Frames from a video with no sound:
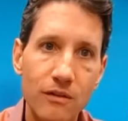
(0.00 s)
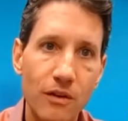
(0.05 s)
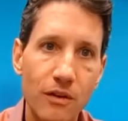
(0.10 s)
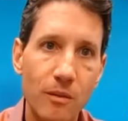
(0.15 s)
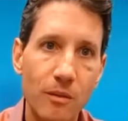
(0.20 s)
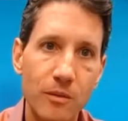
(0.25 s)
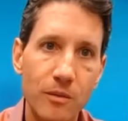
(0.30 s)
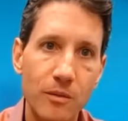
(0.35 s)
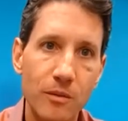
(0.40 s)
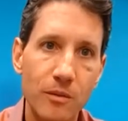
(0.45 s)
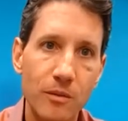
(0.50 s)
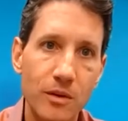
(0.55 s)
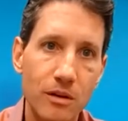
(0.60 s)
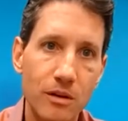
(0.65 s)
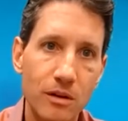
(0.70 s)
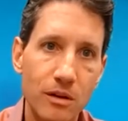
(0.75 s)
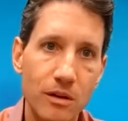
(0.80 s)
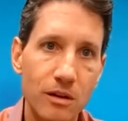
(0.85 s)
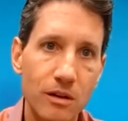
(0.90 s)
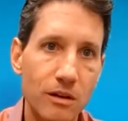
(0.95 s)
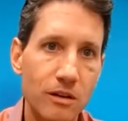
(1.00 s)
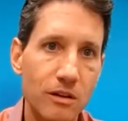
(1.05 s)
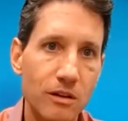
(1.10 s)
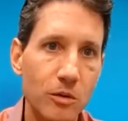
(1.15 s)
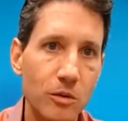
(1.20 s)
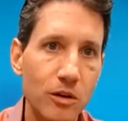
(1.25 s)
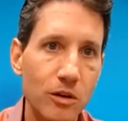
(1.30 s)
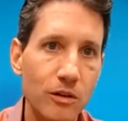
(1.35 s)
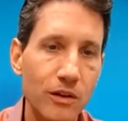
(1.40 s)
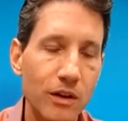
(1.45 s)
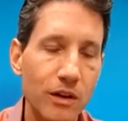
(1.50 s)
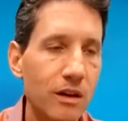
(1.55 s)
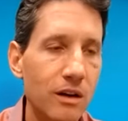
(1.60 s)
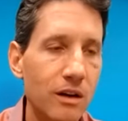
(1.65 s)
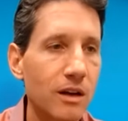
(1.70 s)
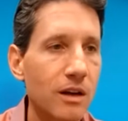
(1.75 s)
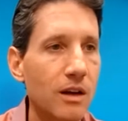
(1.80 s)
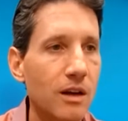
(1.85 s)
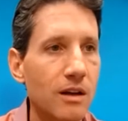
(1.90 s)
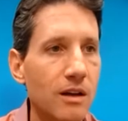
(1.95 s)
For them to move
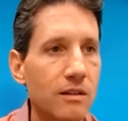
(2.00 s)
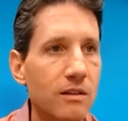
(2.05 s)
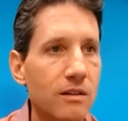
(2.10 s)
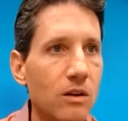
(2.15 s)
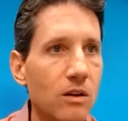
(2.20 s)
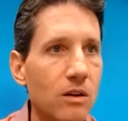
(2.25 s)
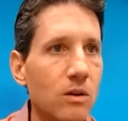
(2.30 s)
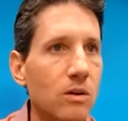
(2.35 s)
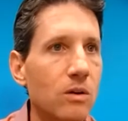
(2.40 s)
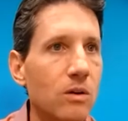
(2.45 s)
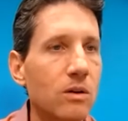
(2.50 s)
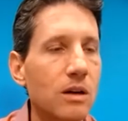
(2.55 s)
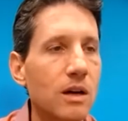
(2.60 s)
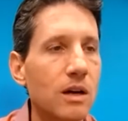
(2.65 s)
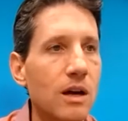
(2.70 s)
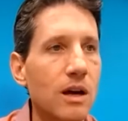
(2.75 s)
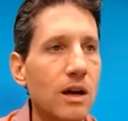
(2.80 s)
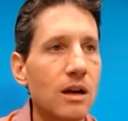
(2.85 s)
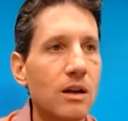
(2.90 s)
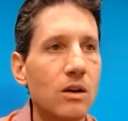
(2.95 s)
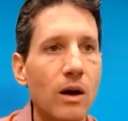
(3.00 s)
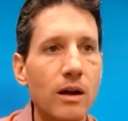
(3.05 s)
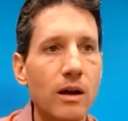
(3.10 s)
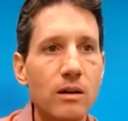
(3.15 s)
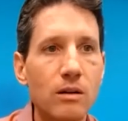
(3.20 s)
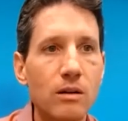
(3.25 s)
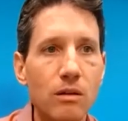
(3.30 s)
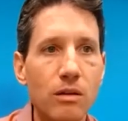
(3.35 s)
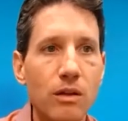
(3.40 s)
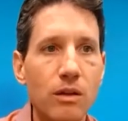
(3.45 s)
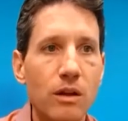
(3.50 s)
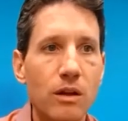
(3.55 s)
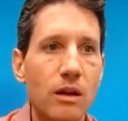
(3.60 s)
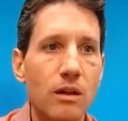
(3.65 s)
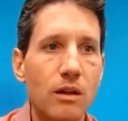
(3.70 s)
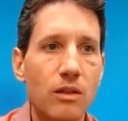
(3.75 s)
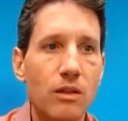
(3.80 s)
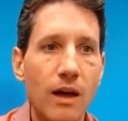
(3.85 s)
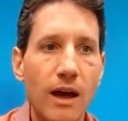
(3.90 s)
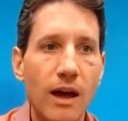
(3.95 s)
in. So, I do
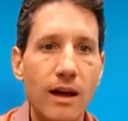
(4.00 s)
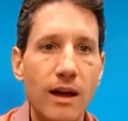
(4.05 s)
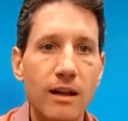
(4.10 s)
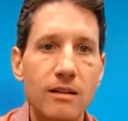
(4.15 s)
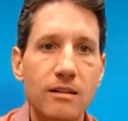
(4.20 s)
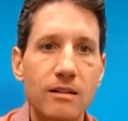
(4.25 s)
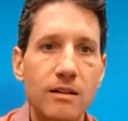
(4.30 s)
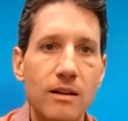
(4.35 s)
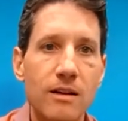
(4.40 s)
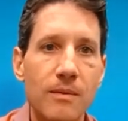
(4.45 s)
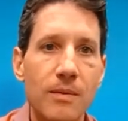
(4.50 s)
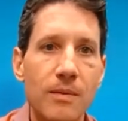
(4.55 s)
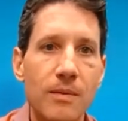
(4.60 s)
think that